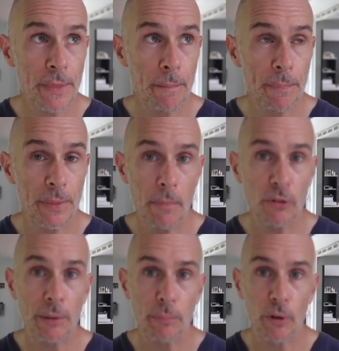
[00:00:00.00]
The
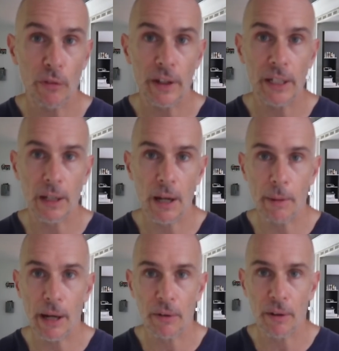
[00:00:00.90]
most important thing
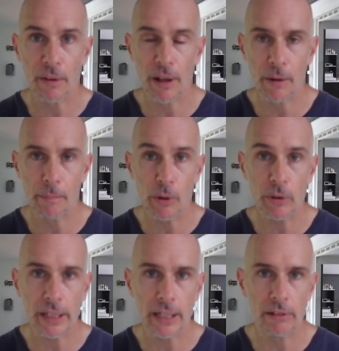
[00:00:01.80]
about
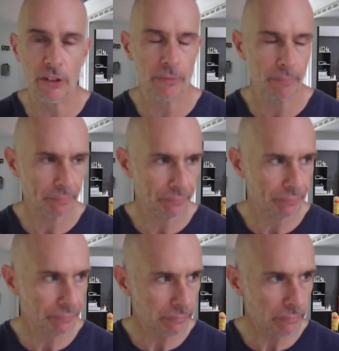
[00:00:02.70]
building here is
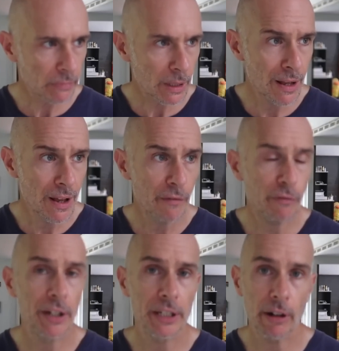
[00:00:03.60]

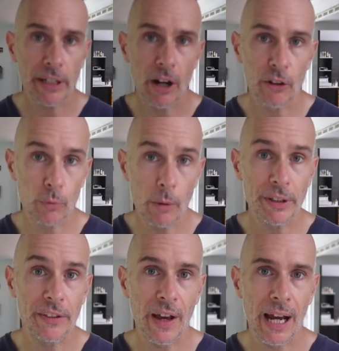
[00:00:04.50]
finding great guys. When we
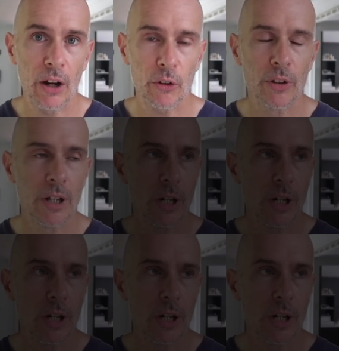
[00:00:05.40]
did the house,